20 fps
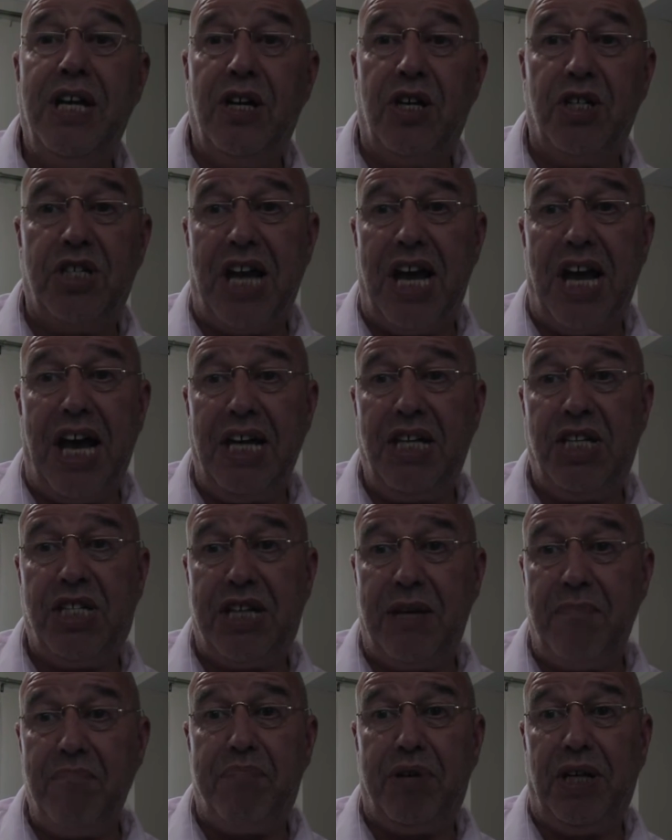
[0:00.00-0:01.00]
because I, I,
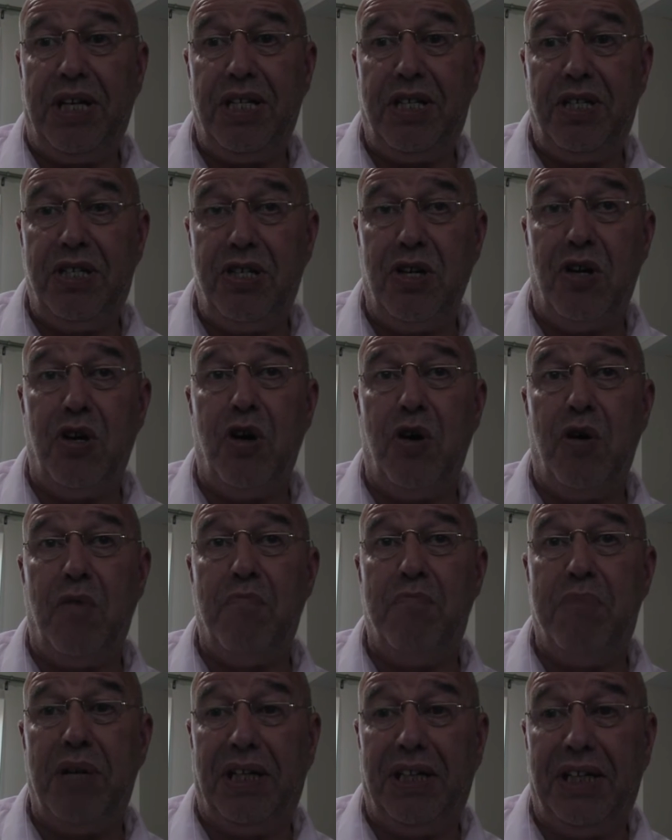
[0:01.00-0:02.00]
simply
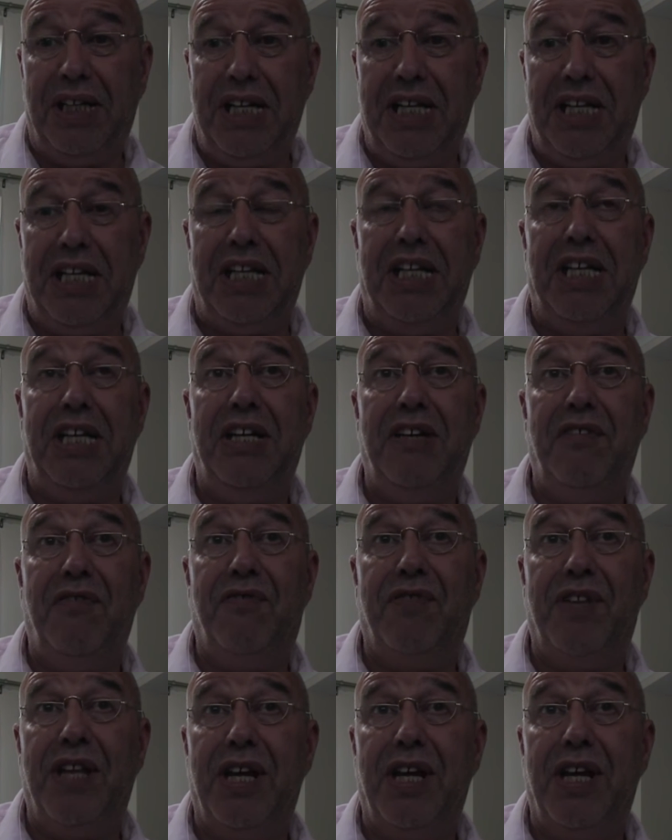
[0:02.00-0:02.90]
don't believe